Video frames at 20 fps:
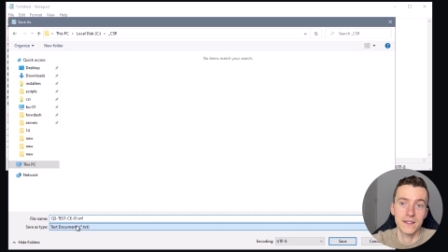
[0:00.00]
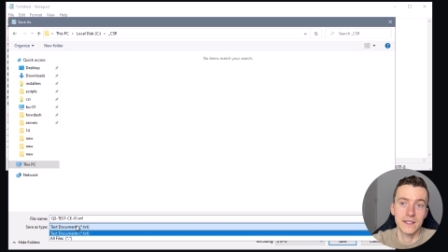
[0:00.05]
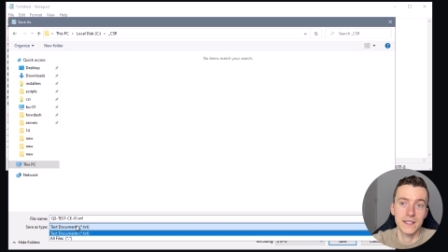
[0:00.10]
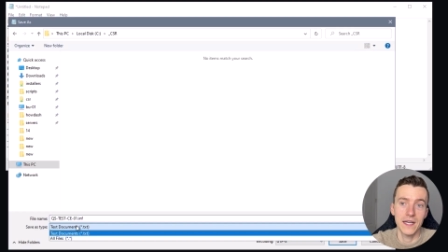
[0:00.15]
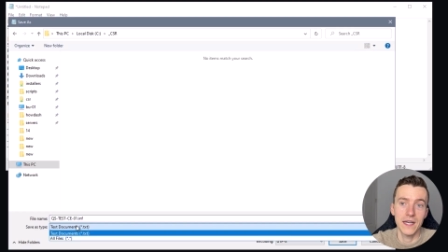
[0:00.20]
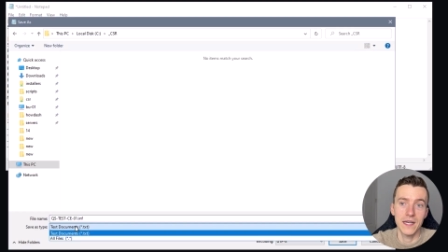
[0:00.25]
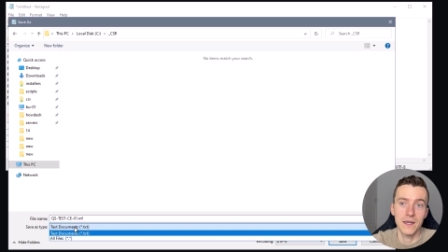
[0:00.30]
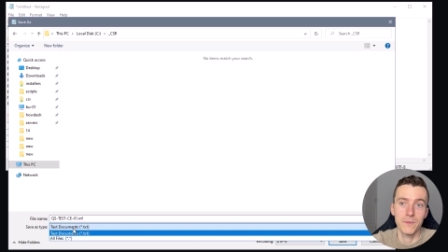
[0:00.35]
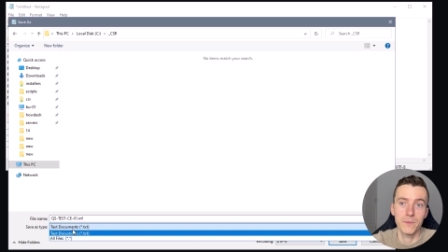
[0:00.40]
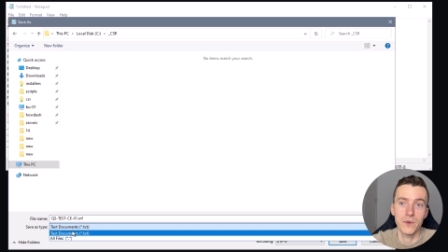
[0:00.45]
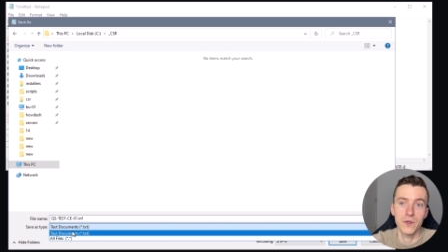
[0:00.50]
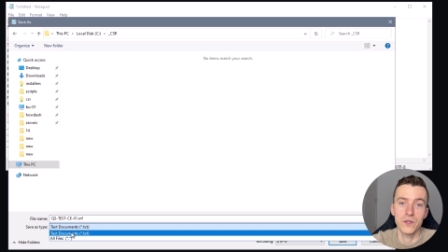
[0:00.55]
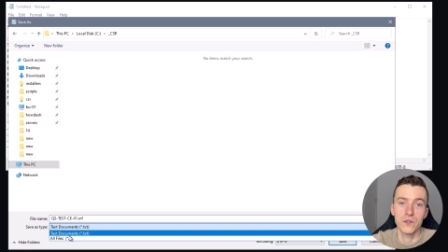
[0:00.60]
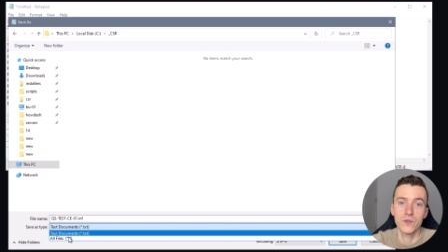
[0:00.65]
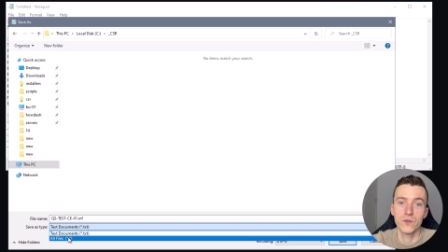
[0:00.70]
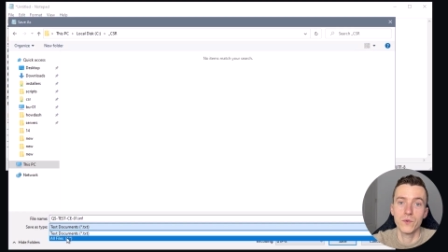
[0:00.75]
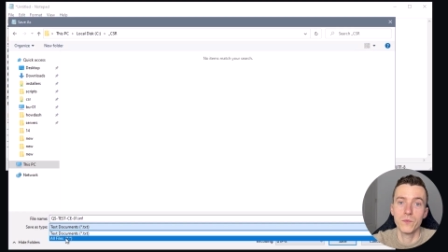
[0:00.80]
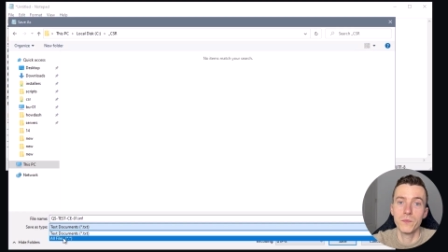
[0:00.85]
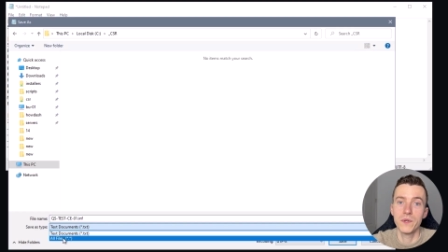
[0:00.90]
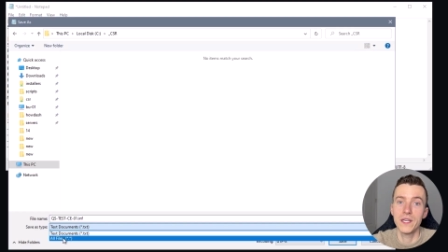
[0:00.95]
type
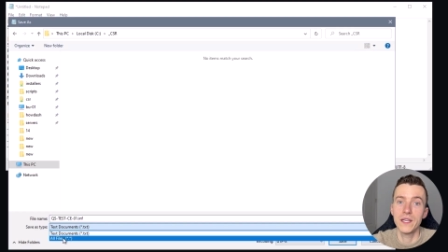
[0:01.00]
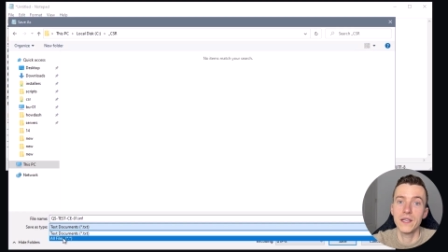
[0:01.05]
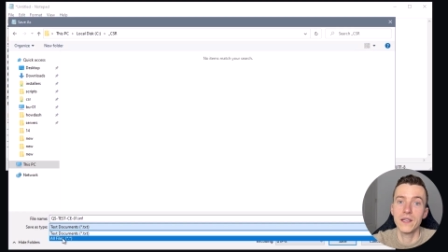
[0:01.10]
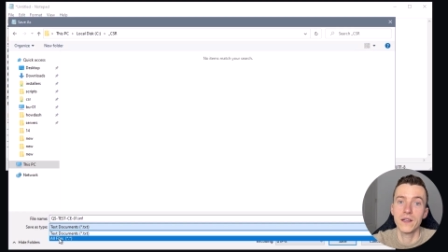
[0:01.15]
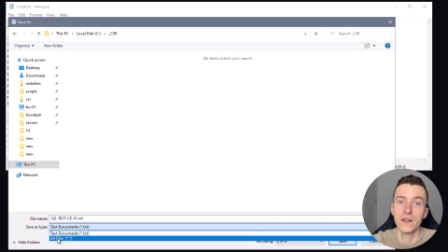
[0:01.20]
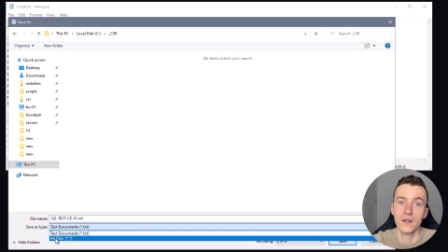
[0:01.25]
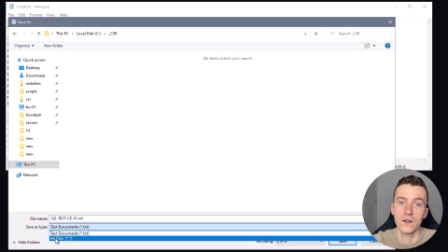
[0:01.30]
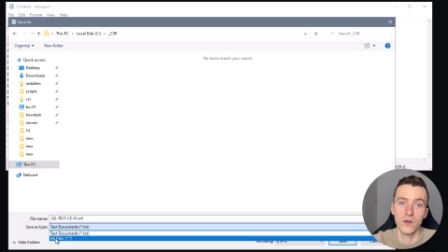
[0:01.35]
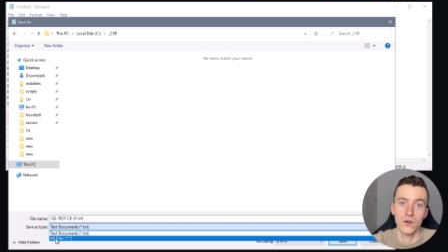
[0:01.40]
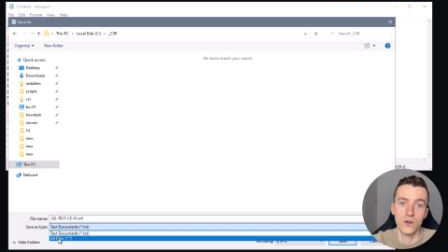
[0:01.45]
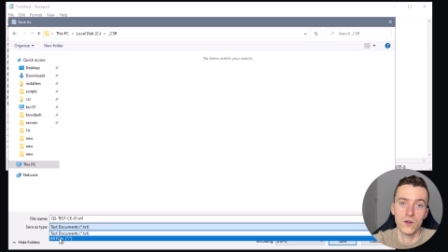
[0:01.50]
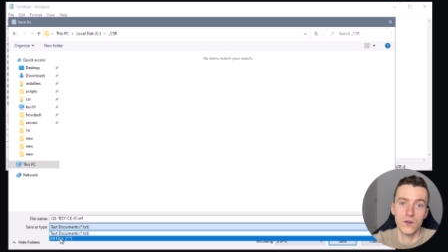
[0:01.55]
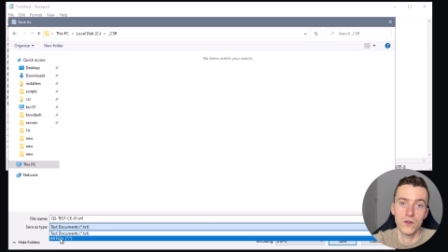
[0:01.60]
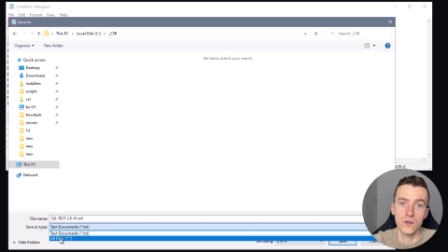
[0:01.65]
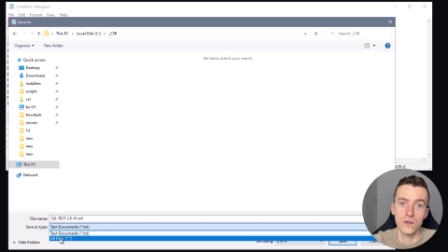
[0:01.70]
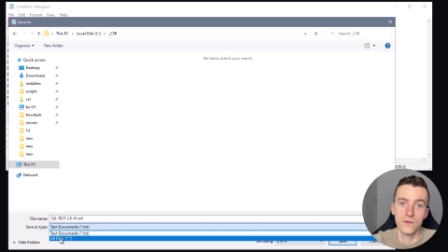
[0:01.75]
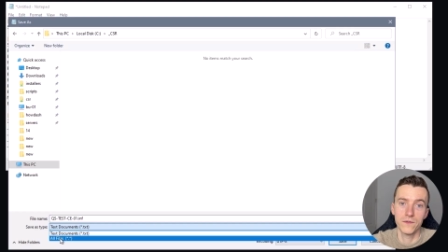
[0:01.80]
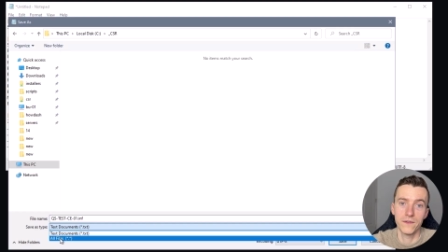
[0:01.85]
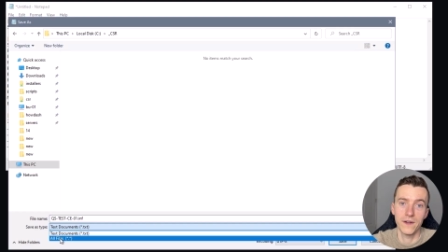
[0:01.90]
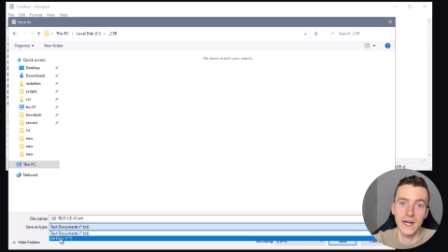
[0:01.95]
to be
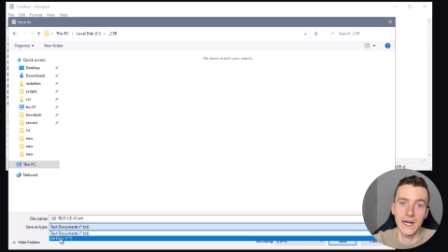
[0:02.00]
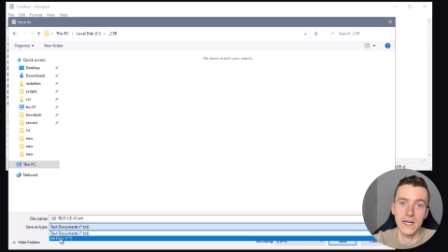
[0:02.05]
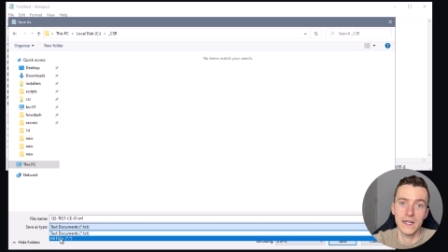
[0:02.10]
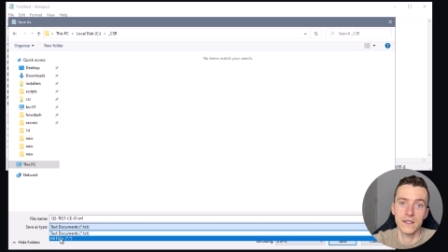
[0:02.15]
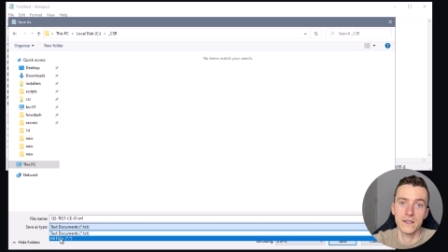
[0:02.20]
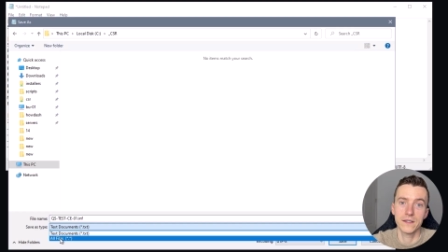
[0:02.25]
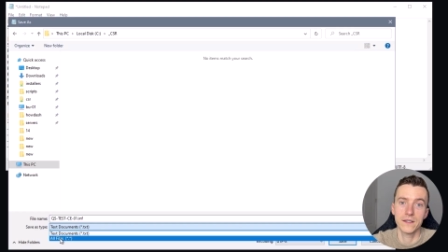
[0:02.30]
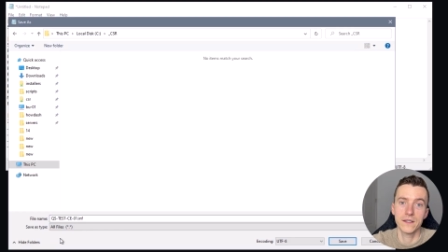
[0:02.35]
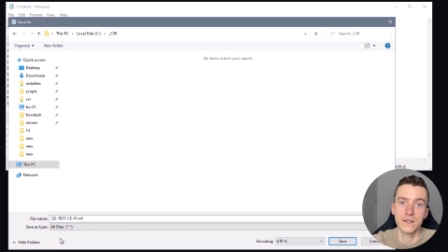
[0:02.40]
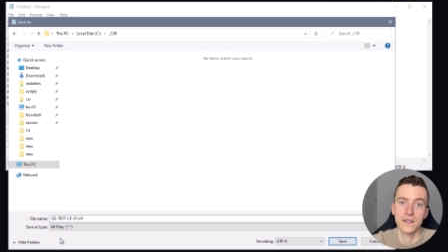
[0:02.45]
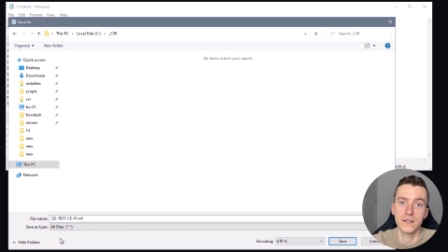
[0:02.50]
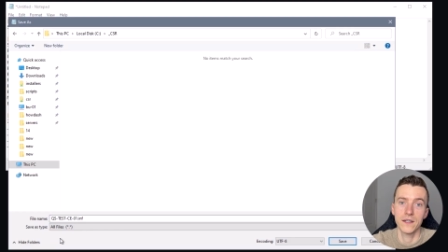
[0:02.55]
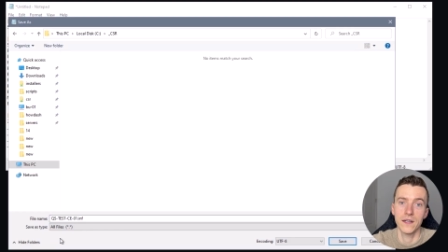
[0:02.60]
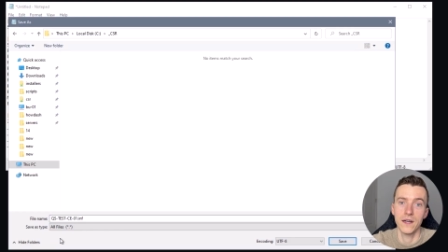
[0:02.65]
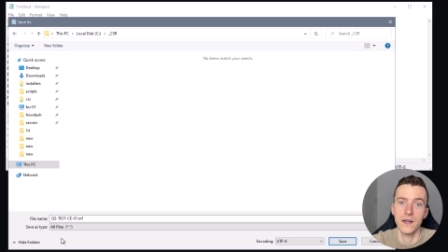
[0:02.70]
all files.